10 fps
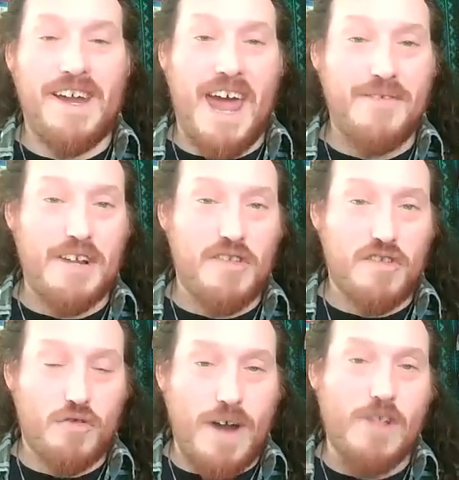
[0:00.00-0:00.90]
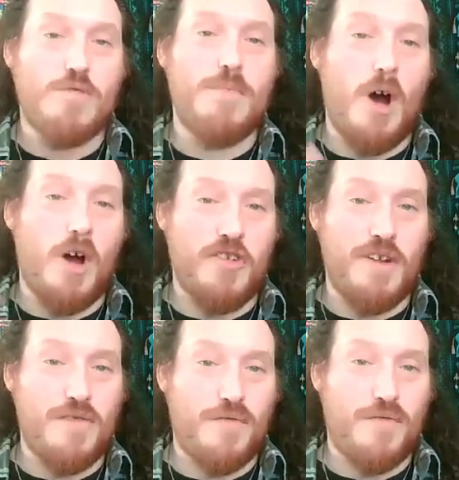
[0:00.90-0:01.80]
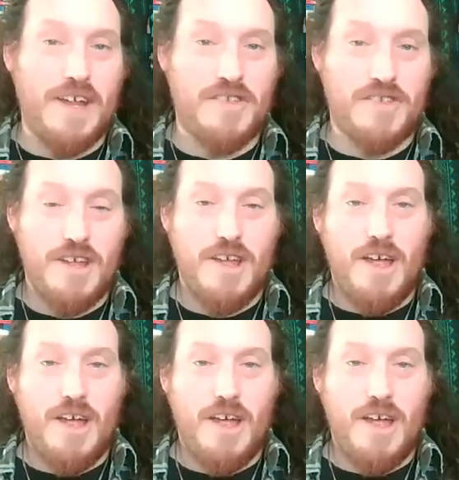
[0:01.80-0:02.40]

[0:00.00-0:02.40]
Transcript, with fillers: and having scratch marks on his face,